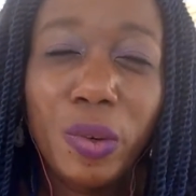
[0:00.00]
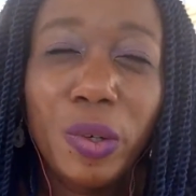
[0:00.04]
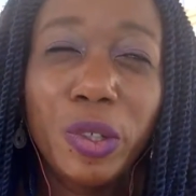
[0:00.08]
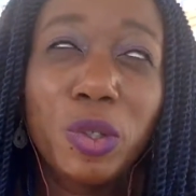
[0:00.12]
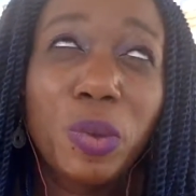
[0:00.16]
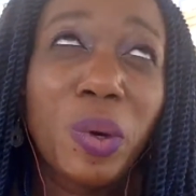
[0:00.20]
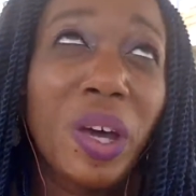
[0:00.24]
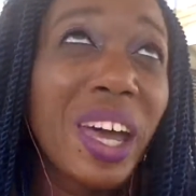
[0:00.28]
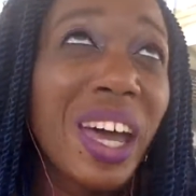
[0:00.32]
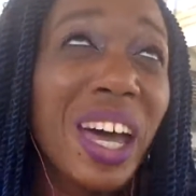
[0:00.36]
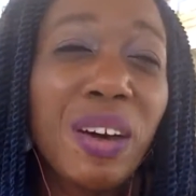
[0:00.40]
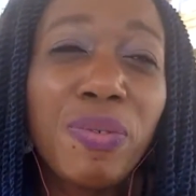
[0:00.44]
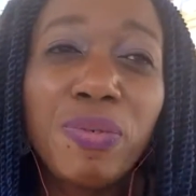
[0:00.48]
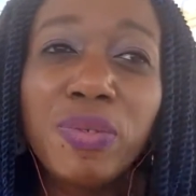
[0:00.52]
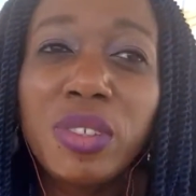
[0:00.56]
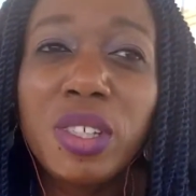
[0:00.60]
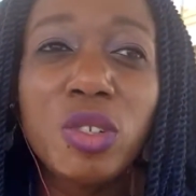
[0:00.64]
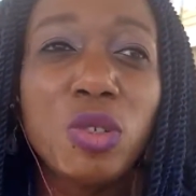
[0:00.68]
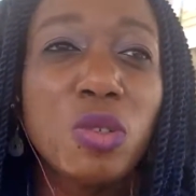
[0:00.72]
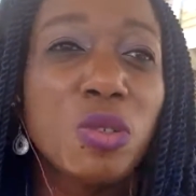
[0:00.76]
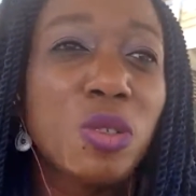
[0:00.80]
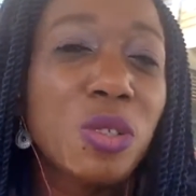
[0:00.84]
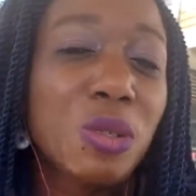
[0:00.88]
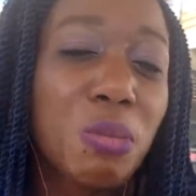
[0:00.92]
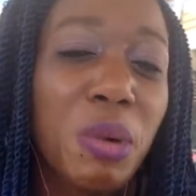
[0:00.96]
What do I have
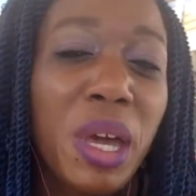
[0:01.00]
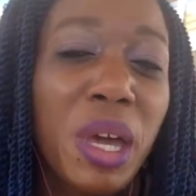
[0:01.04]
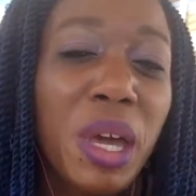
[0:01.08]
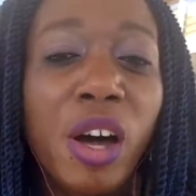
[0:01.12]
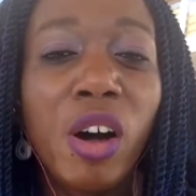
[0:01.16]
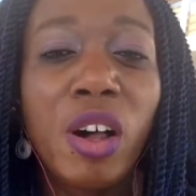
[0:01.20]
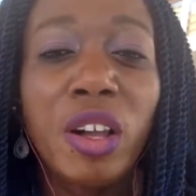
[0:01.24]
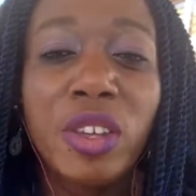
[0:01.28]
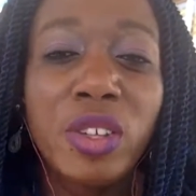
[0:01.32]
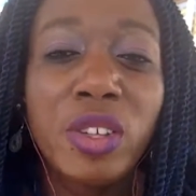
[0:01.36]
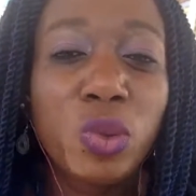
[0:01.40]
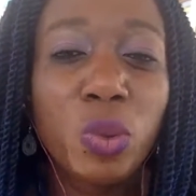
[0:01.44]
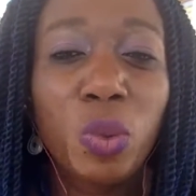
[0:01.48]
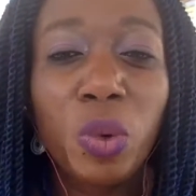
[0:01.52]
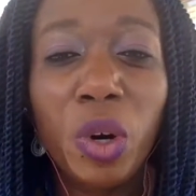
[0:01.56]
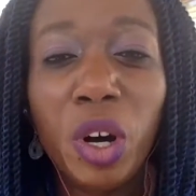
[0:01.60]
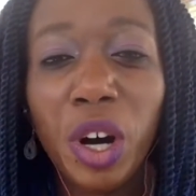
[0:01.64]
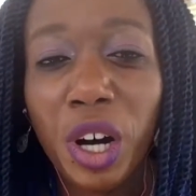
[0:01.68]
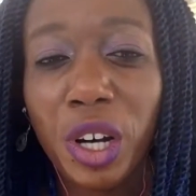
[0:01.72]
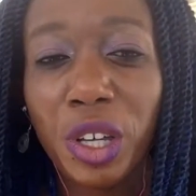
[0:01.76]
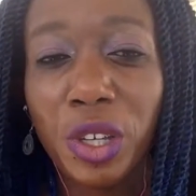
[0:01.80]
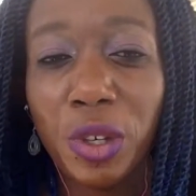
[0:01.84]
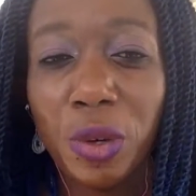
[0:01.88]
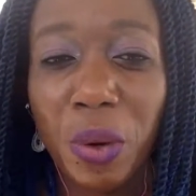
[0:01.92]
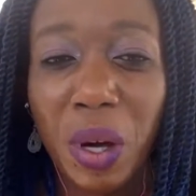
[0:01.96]
to do to make all this
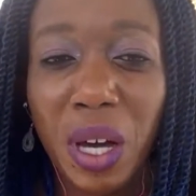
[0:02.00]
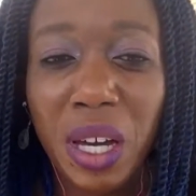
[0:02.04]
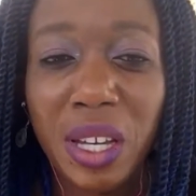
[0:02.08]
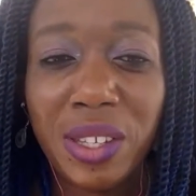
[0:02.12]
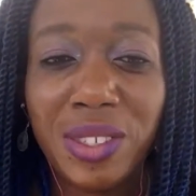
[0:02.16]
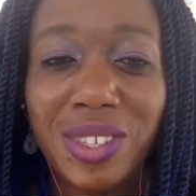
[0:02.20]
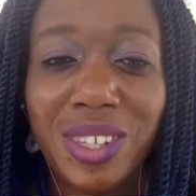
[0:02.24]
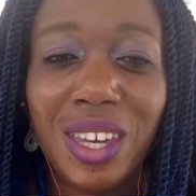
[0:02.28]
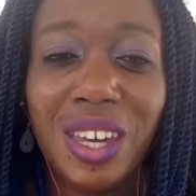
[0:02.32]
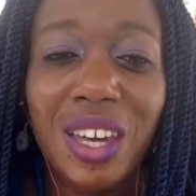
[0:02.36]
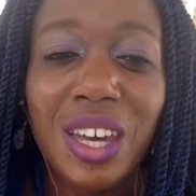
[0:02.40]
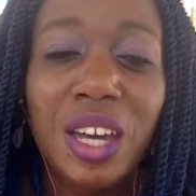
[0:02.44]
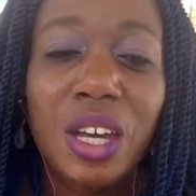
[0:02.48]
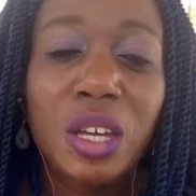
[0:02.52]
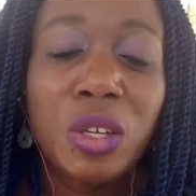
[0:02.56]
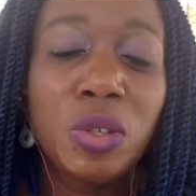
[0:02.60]
work, you ask?